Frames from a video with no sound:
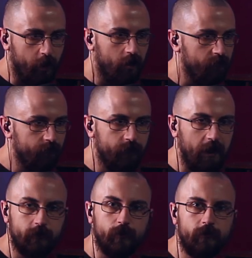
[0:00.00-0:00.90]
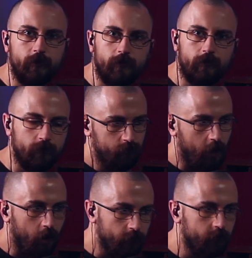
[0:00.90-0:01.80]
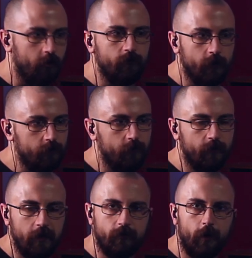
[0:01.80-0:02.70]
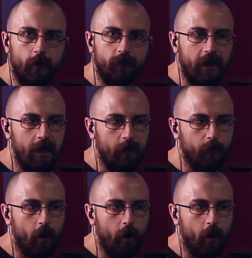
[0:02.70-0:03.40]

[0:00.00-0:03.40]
but there's all sorts of other genres that they throw in there,